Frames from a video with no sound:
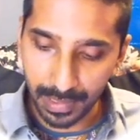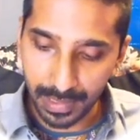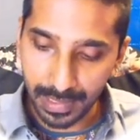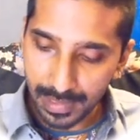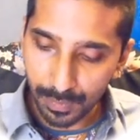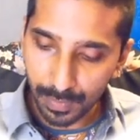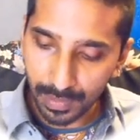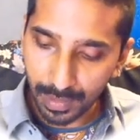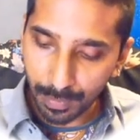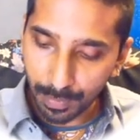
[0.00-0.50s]

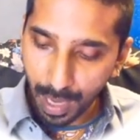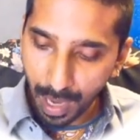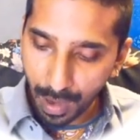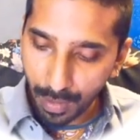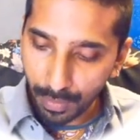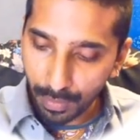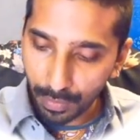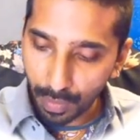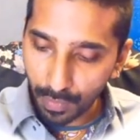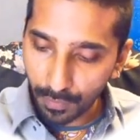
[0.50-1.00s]
With the
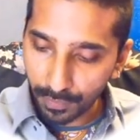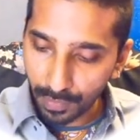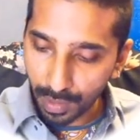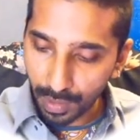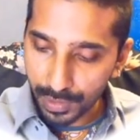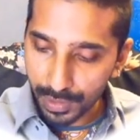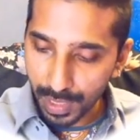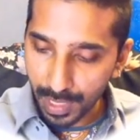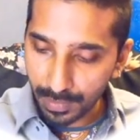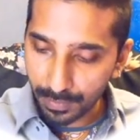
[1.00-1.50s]
power of large
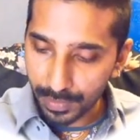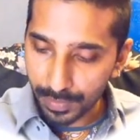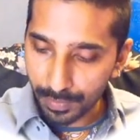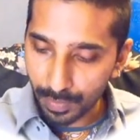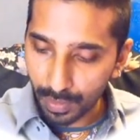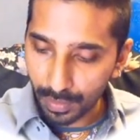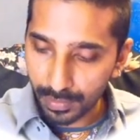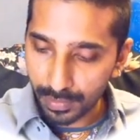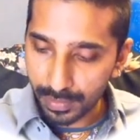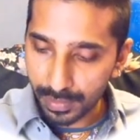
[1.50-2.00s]
language
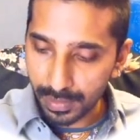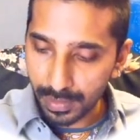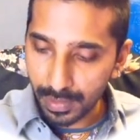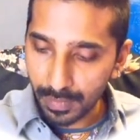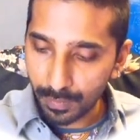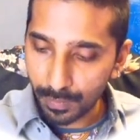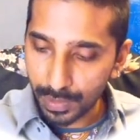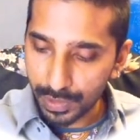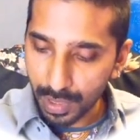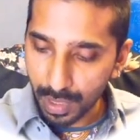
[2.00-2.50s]
models,
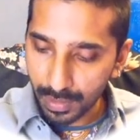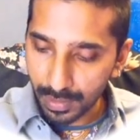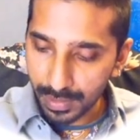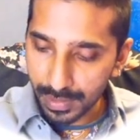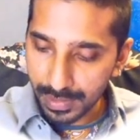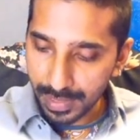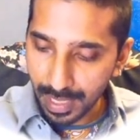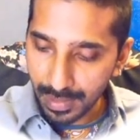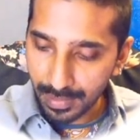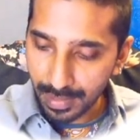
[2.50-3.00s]
which
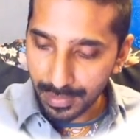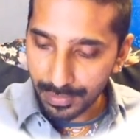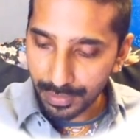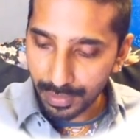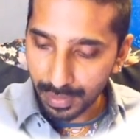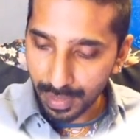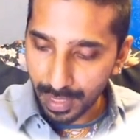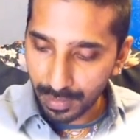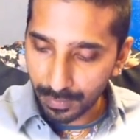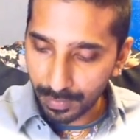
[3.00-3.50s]
understand natural
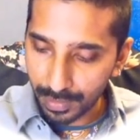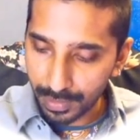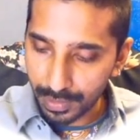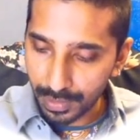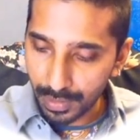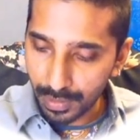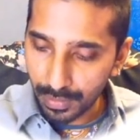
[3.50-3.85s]
language,